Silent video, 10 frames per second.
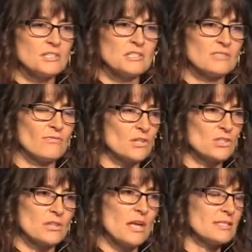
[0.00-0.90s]
the
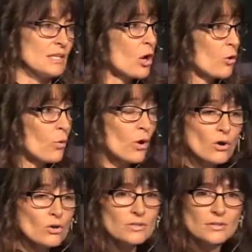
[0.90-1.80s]
dysfunction that's in our
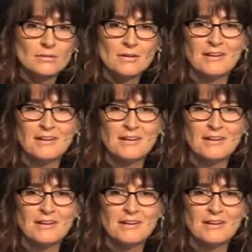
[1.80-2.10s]
world.